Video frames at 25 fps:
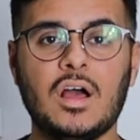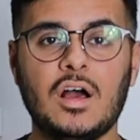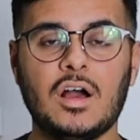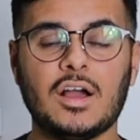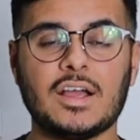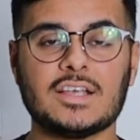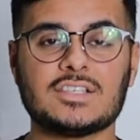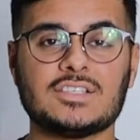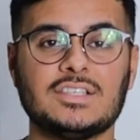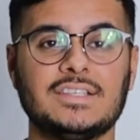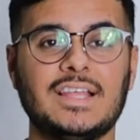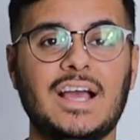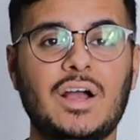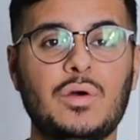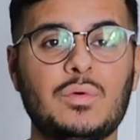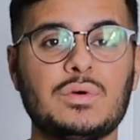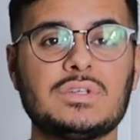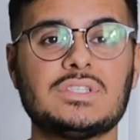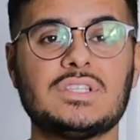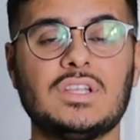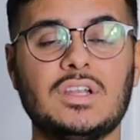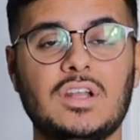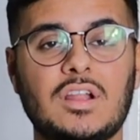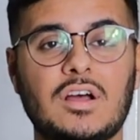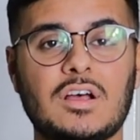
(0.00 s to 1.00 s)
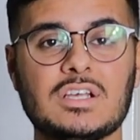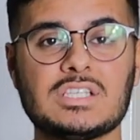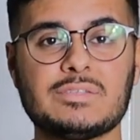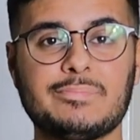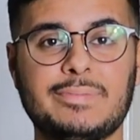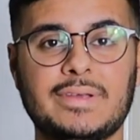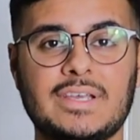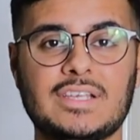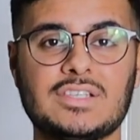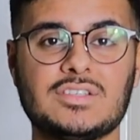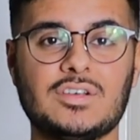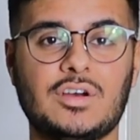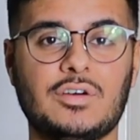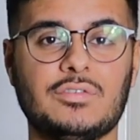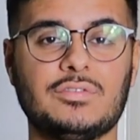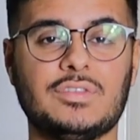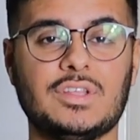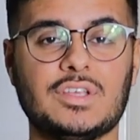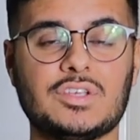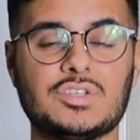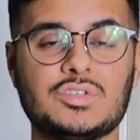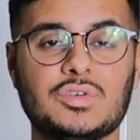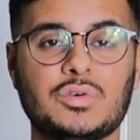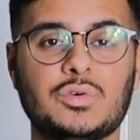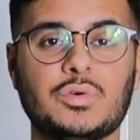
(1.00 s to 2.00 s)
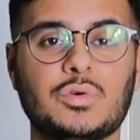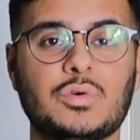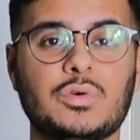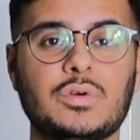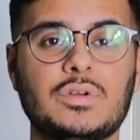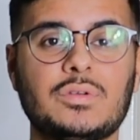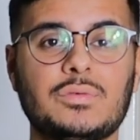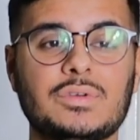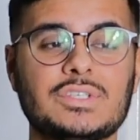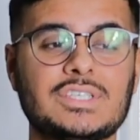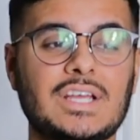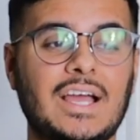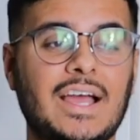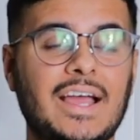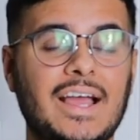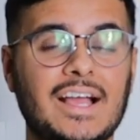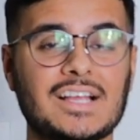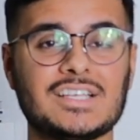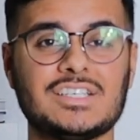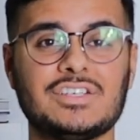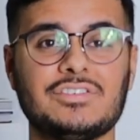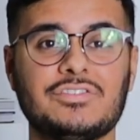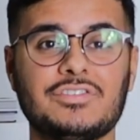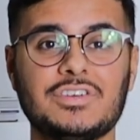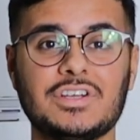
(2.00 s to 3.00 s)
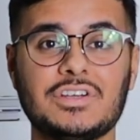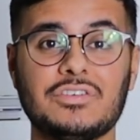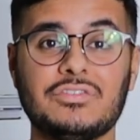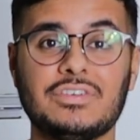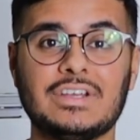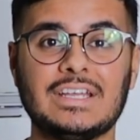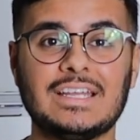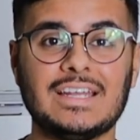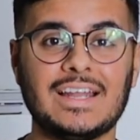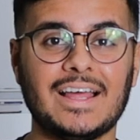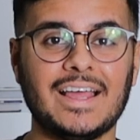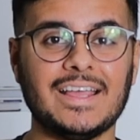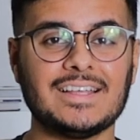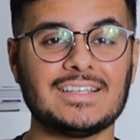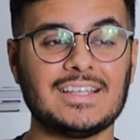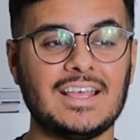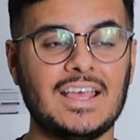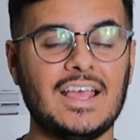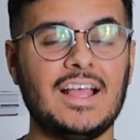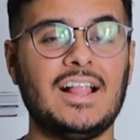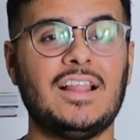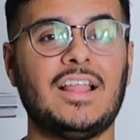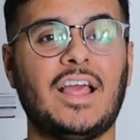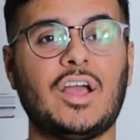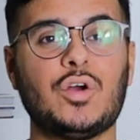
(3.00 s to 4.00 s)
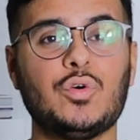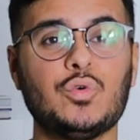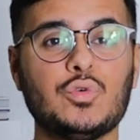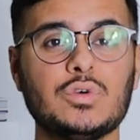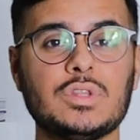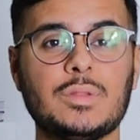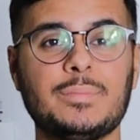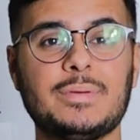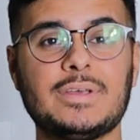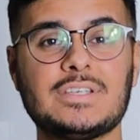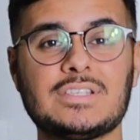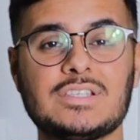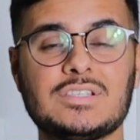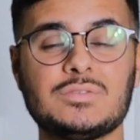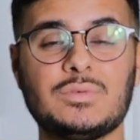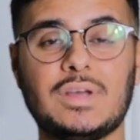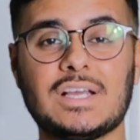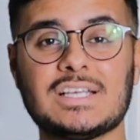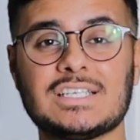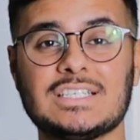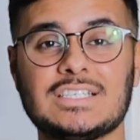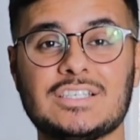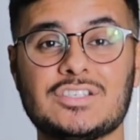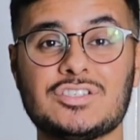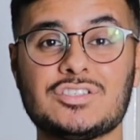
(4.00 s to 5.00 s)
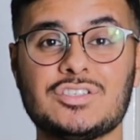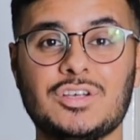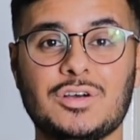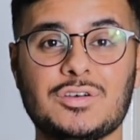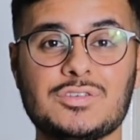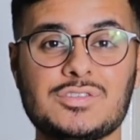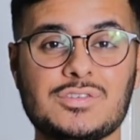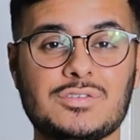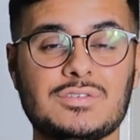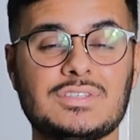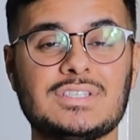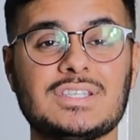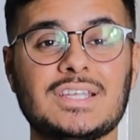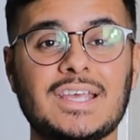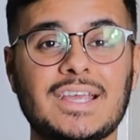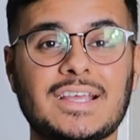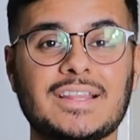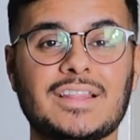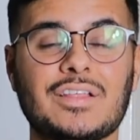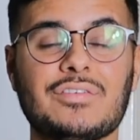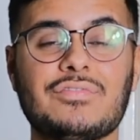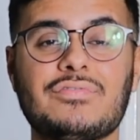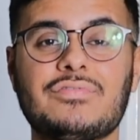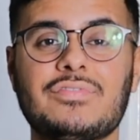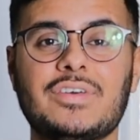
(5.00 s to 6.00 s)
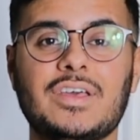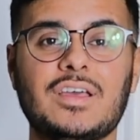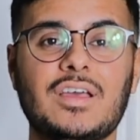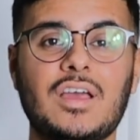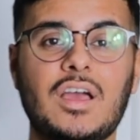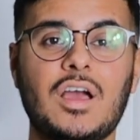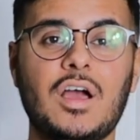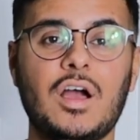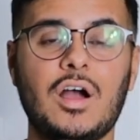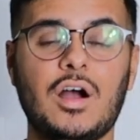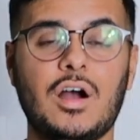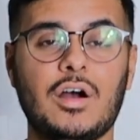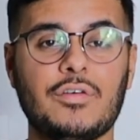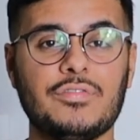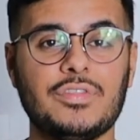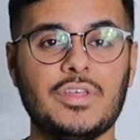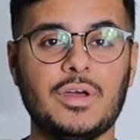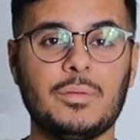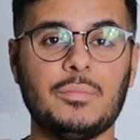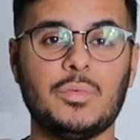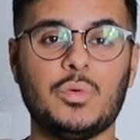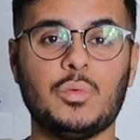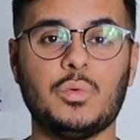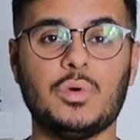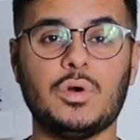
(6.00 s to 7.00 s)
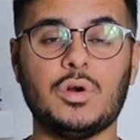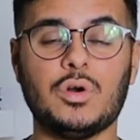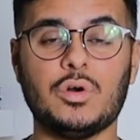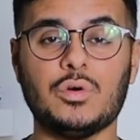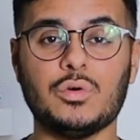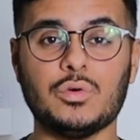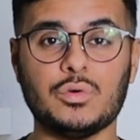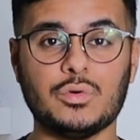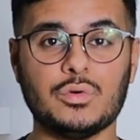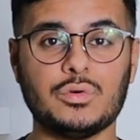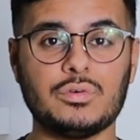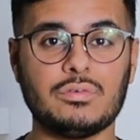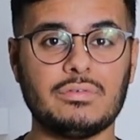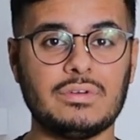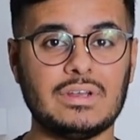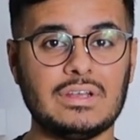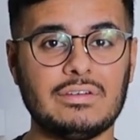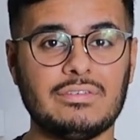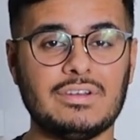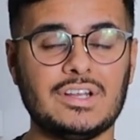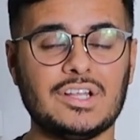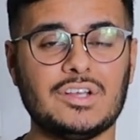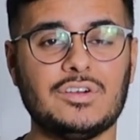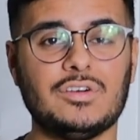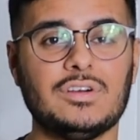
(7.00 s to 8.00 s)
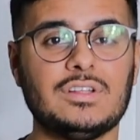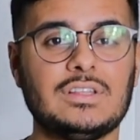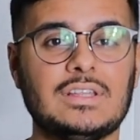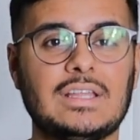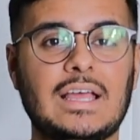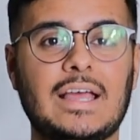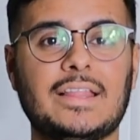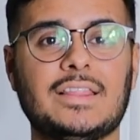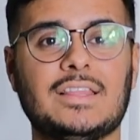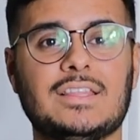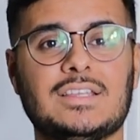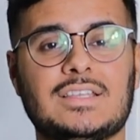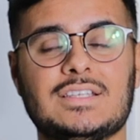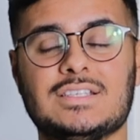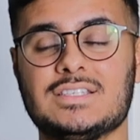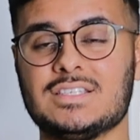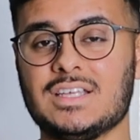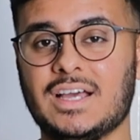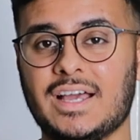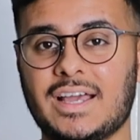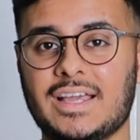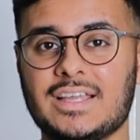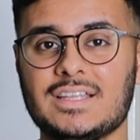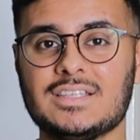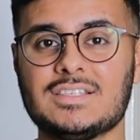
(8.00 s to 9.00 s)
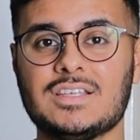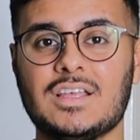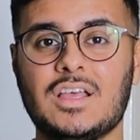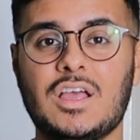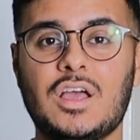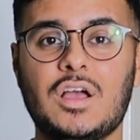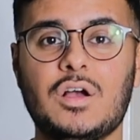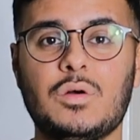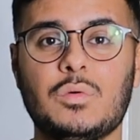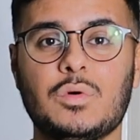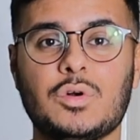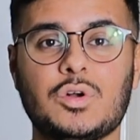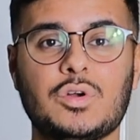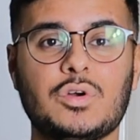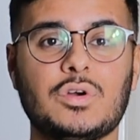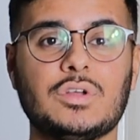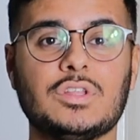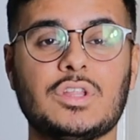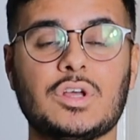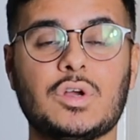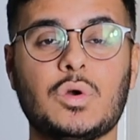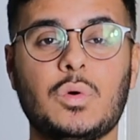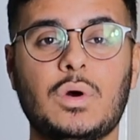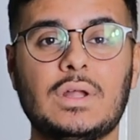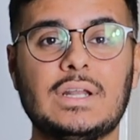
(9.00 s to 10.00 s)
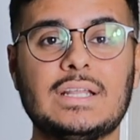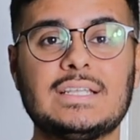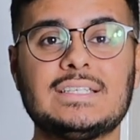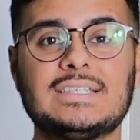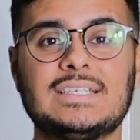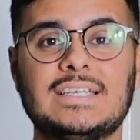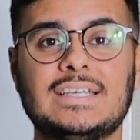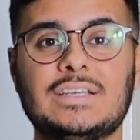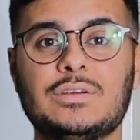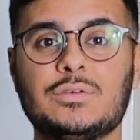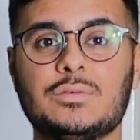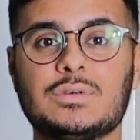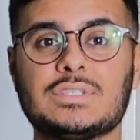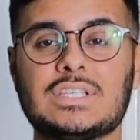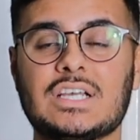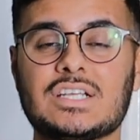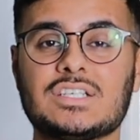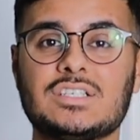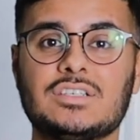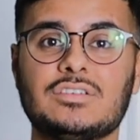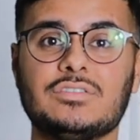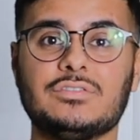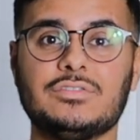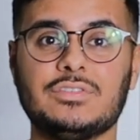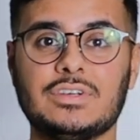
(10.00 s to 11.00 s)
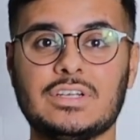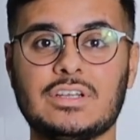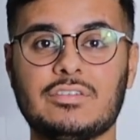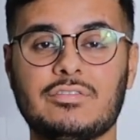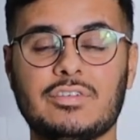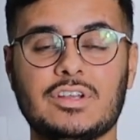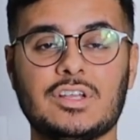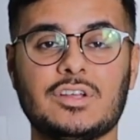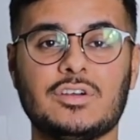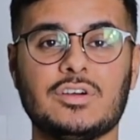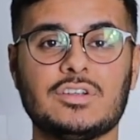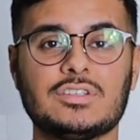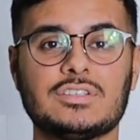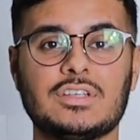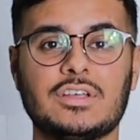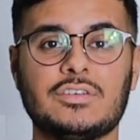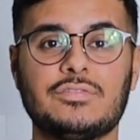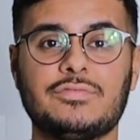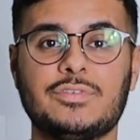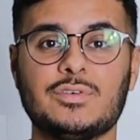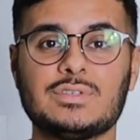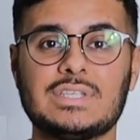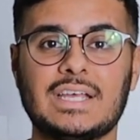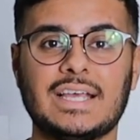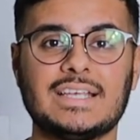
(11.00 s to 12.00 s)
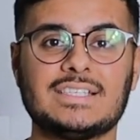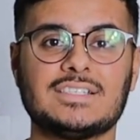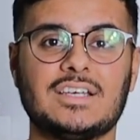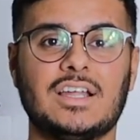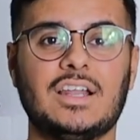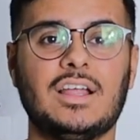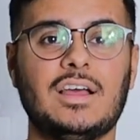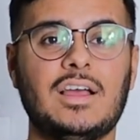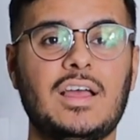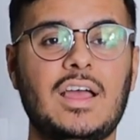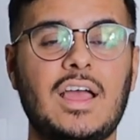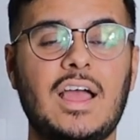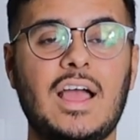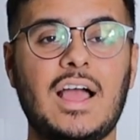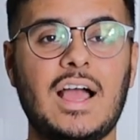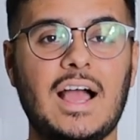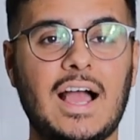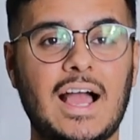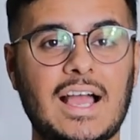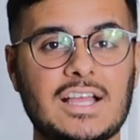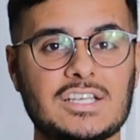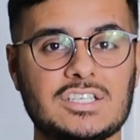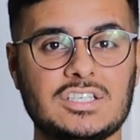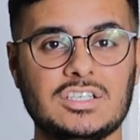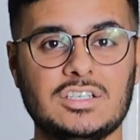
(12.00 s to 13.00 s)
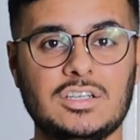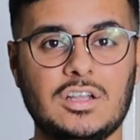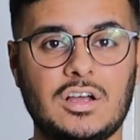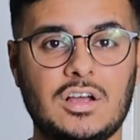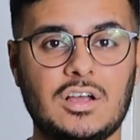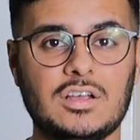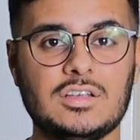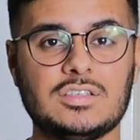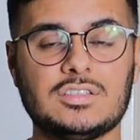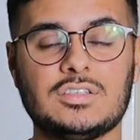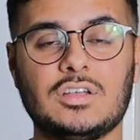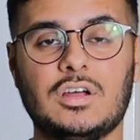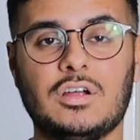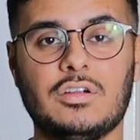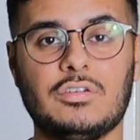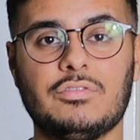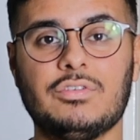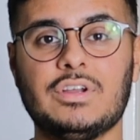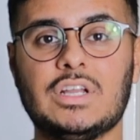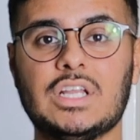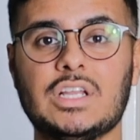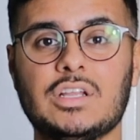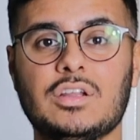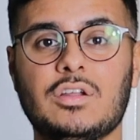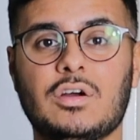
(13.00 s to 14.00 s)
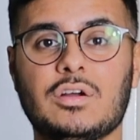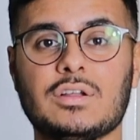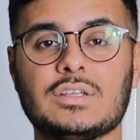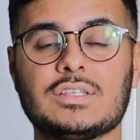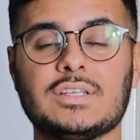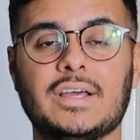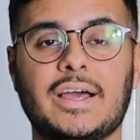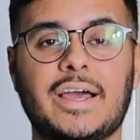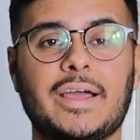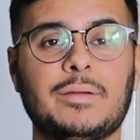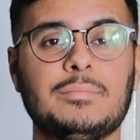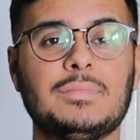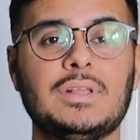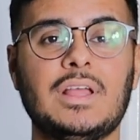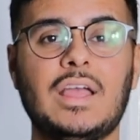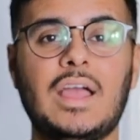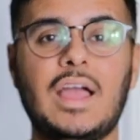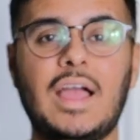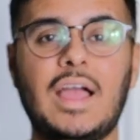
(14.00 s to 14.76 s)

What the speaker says: Okay, so that was the last piece of this haul, which I actually really liked, and all the pieces were actually so sick. The fit of them were all really good, and the designs were good. The quality was actually really good, so it feels like it's gonna actually last a really long time.